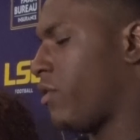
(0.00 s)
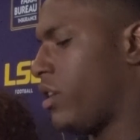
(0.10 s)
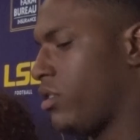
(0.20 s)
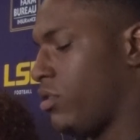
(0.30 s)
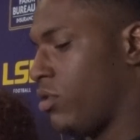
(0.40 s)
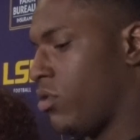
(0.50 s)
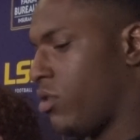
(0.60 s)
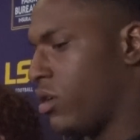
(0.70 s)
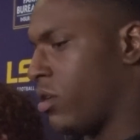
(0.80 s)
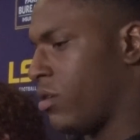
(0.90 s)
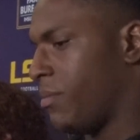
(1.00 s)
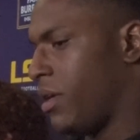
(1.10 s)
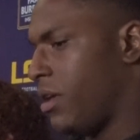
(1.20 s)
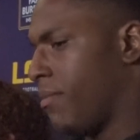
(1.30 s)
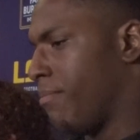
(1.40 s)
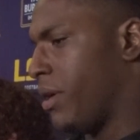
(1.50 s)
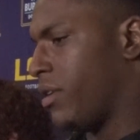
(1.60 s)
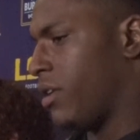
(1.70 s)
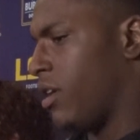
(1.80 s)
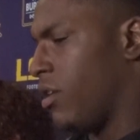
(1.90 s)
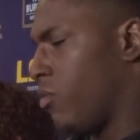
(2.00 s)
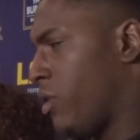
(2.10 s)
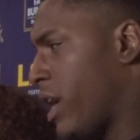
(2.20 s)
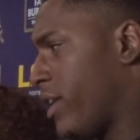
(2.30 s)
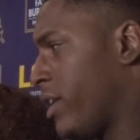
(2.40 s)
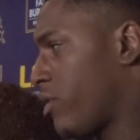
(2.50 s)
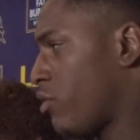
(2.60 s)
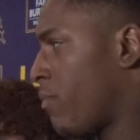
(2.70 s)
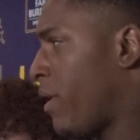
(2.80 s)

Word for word: for us, you know, um, but we got to get through the